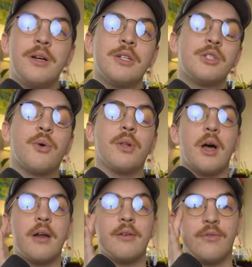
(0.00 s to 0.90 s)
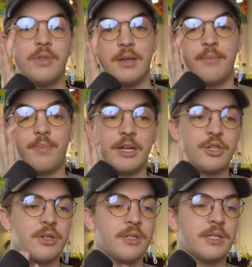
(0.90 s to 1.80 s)
So a lot of the
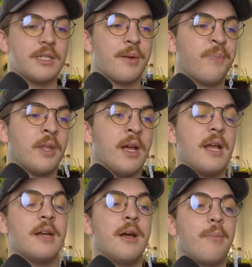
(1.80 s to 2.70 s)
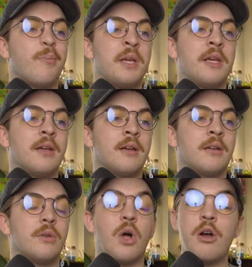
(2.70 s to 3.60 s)
pictures ended up
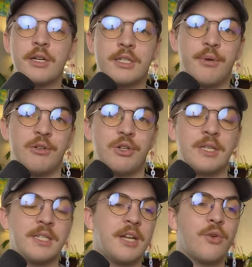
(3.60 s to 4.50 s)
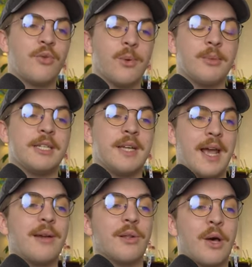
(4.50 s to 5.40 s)
being long exposure. Since I don't normally
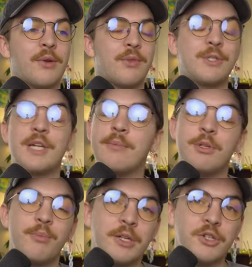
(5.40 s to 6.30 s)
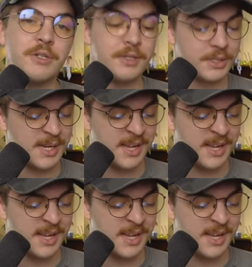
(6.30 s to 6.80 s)
take a lot of those types of pictures,